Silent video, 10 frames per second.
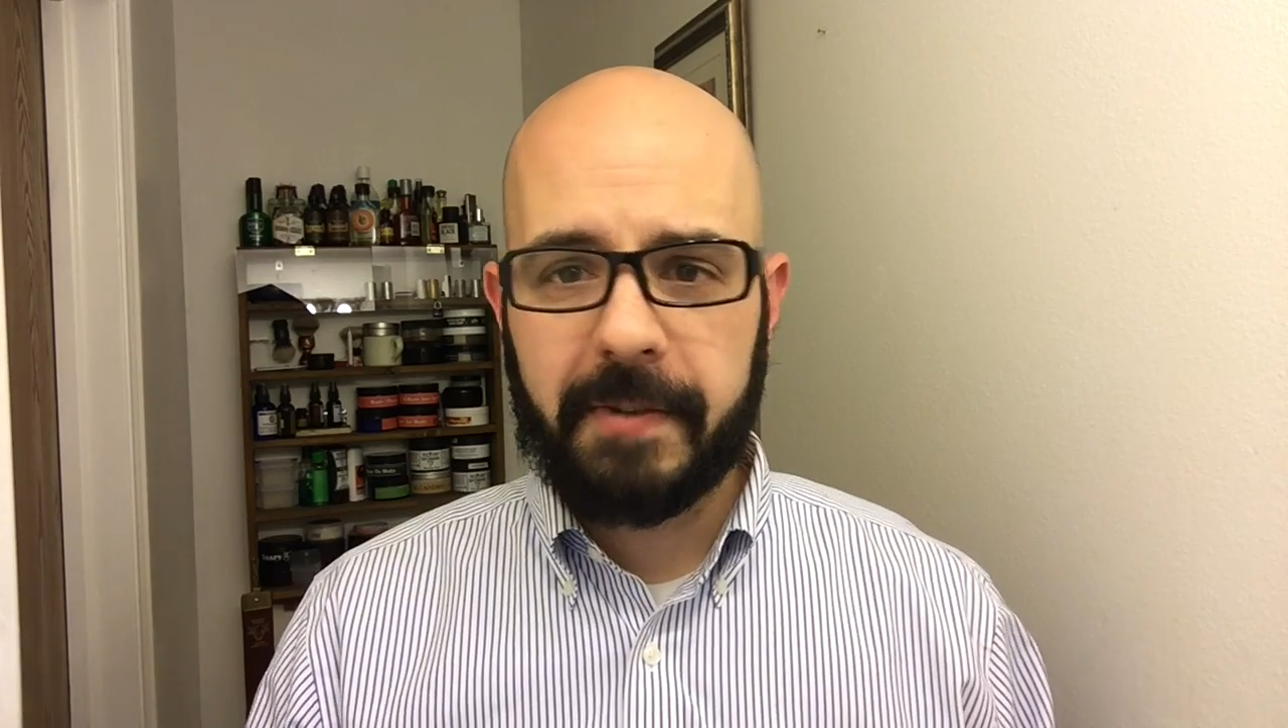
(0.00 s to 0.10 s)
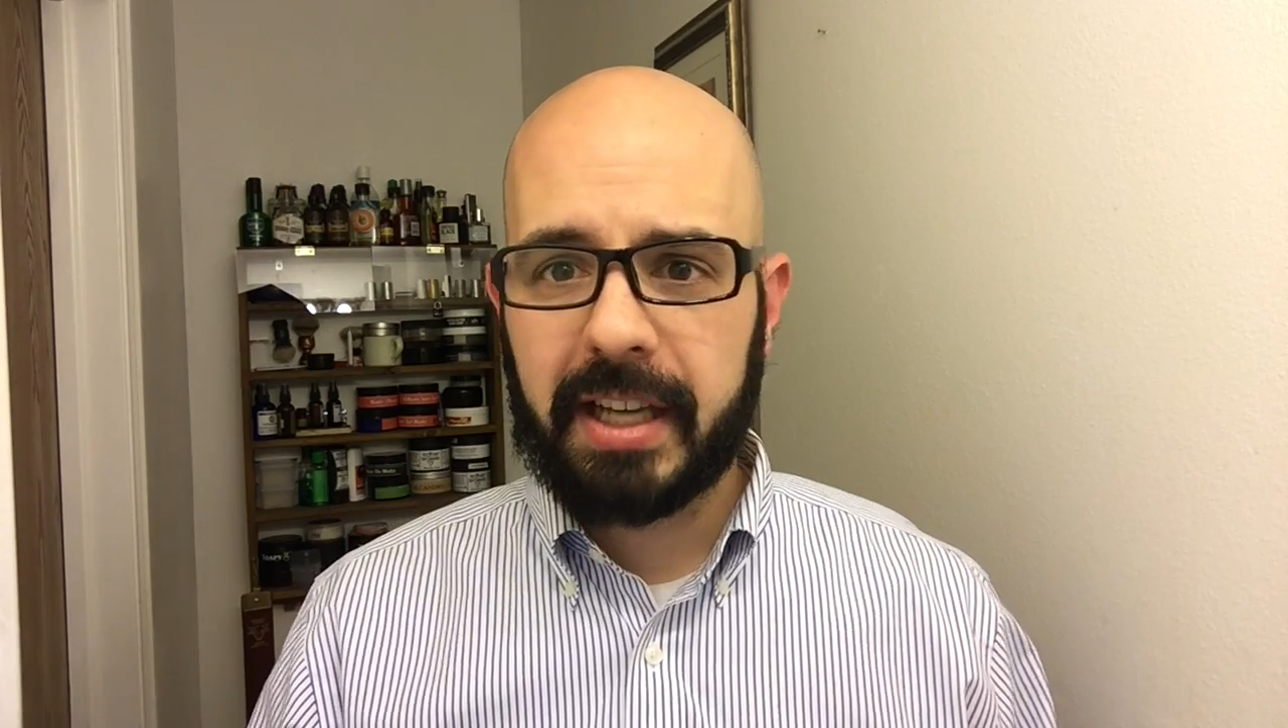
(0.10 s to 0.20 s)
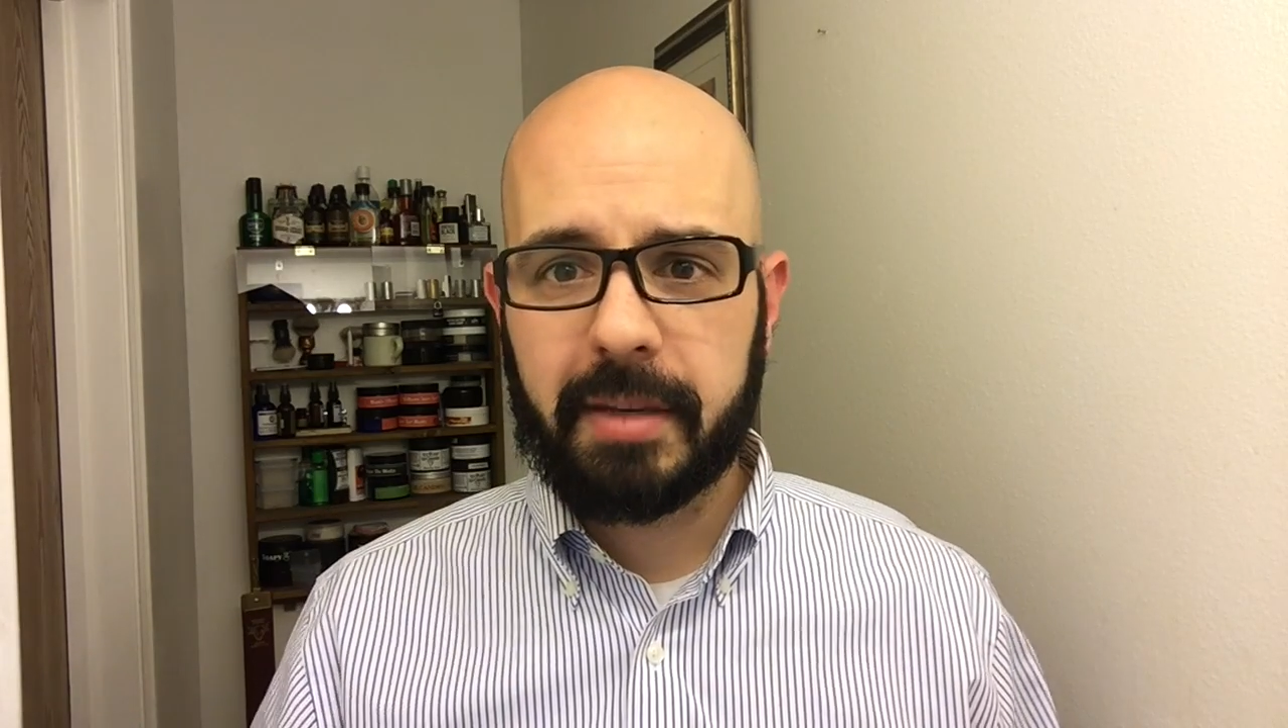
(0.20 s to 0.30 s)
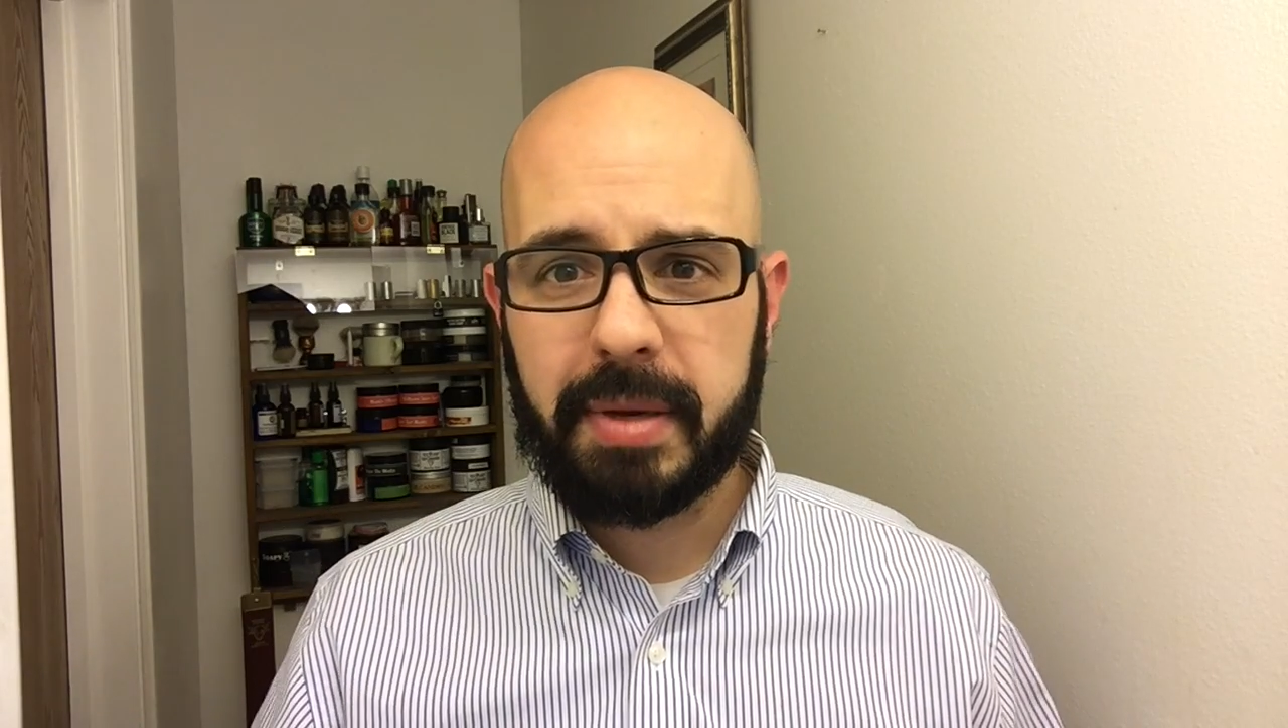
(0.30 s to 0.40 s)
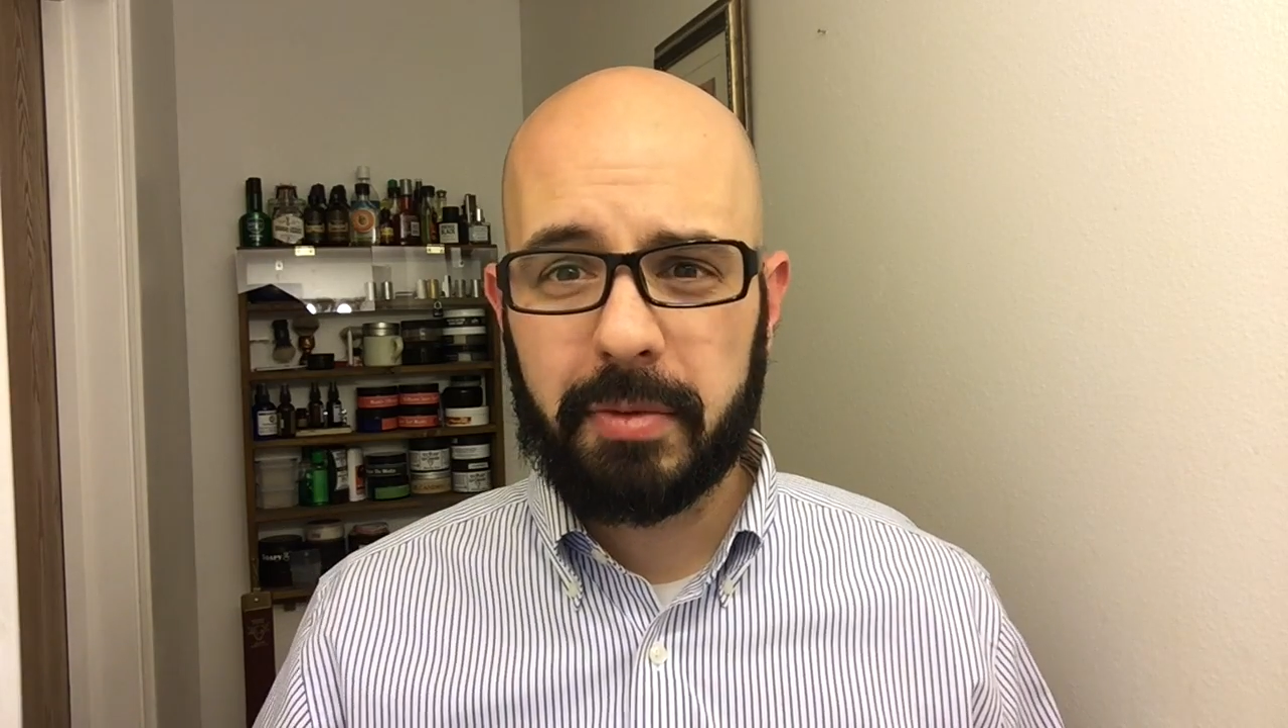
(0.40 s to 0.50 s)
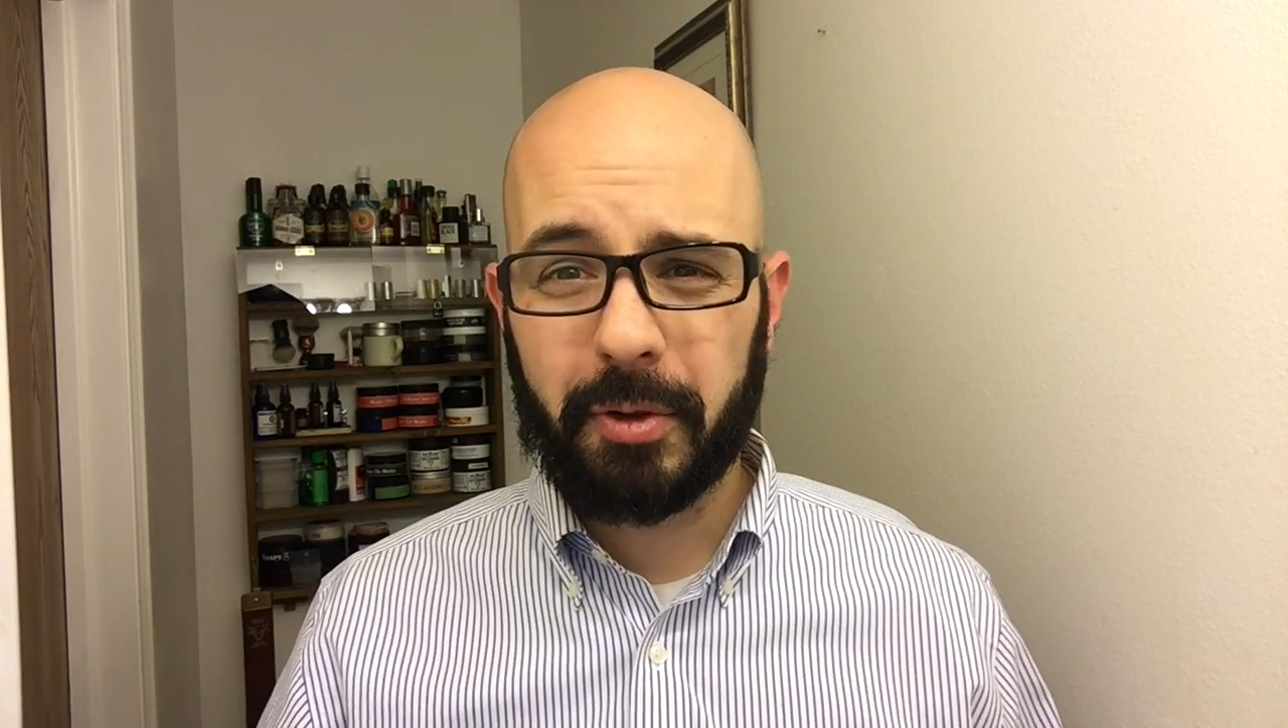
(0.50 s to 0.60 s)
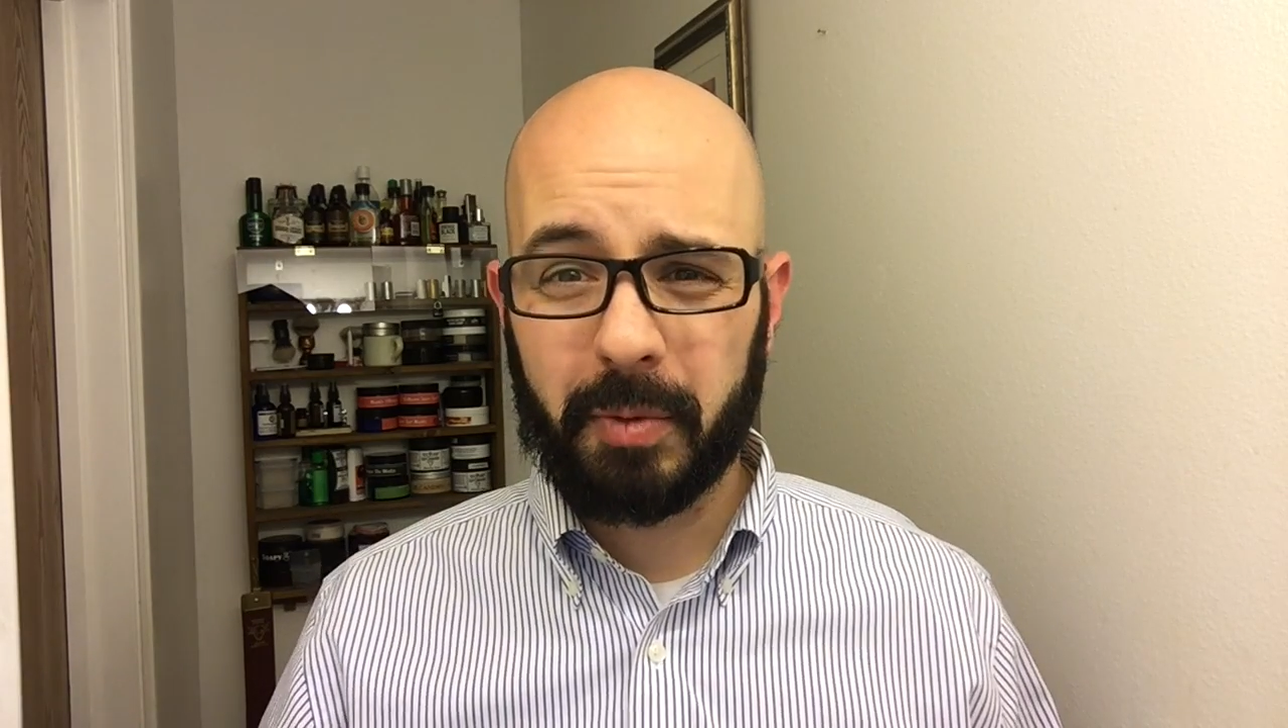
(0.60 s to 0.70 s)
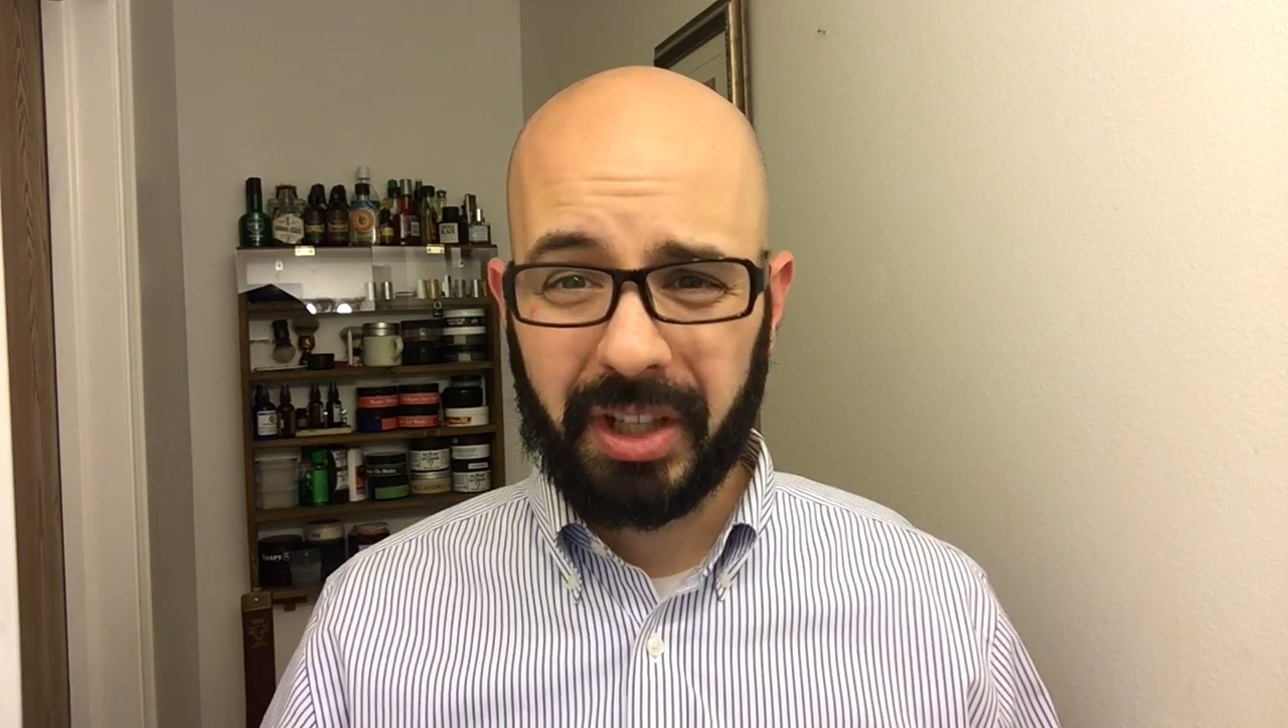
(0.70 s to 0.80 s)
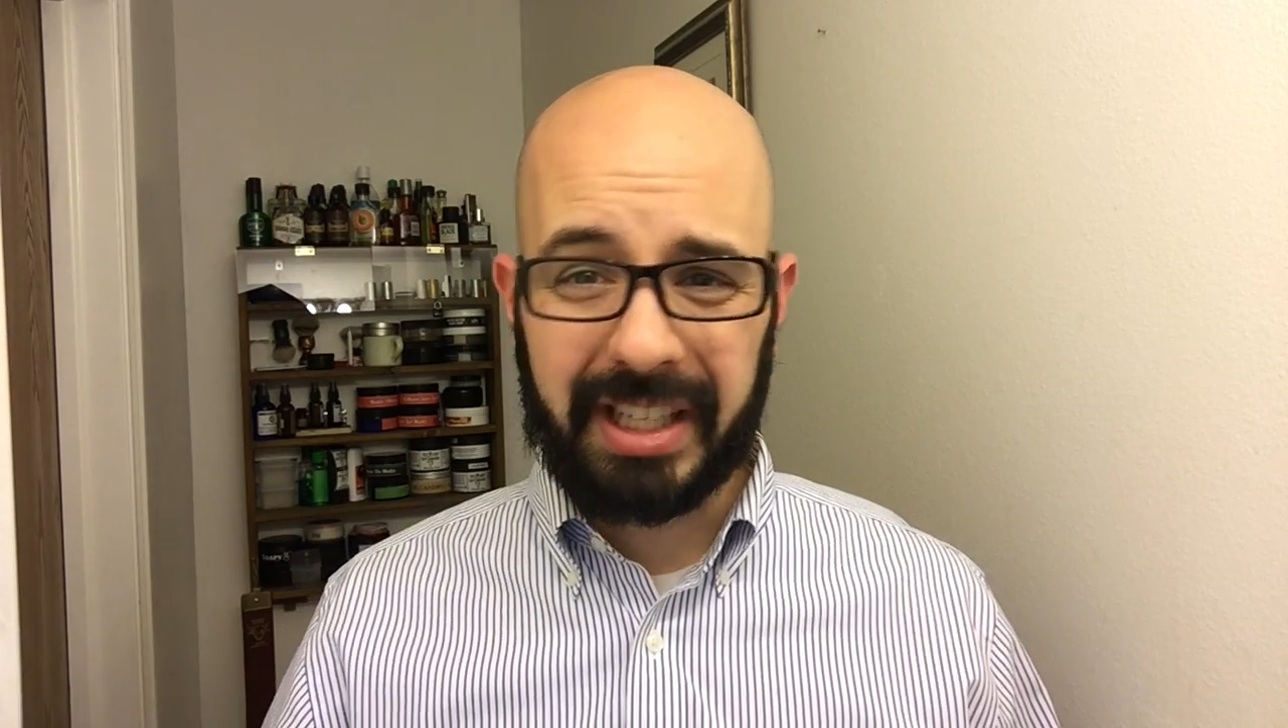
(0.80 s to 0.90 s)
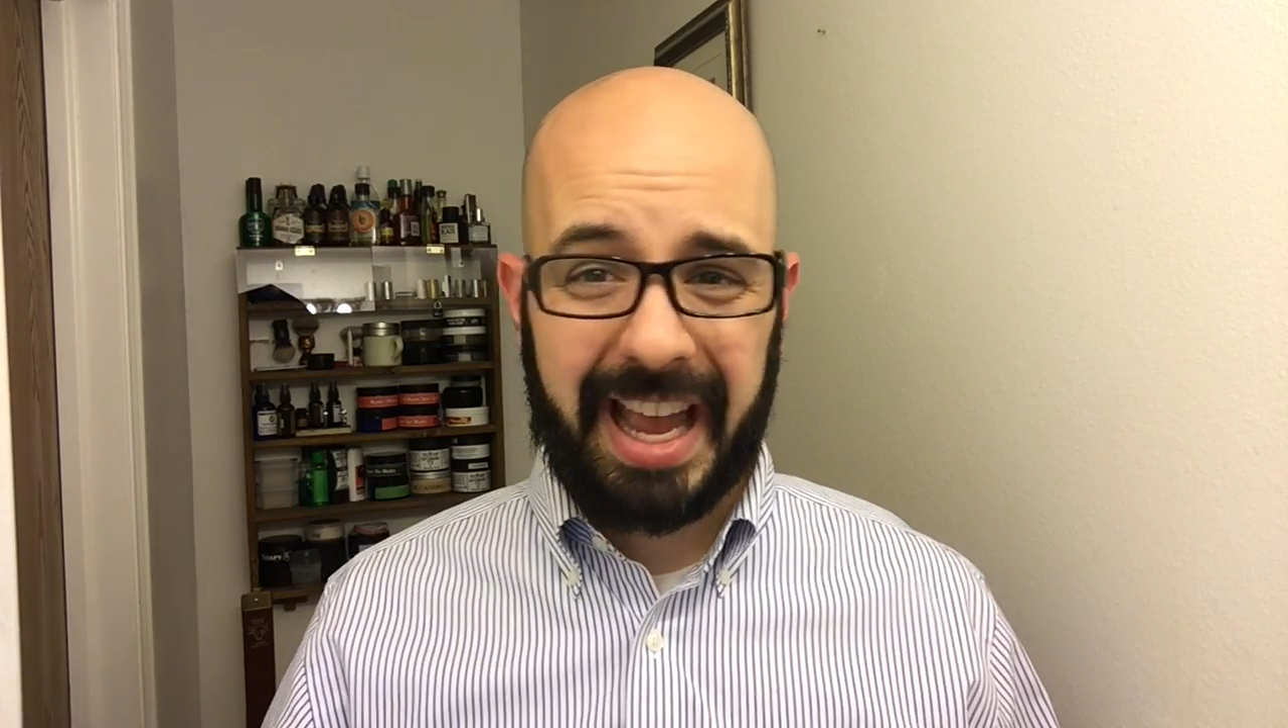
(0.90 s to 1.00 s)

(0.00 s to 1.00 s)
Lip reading: fact that people are willing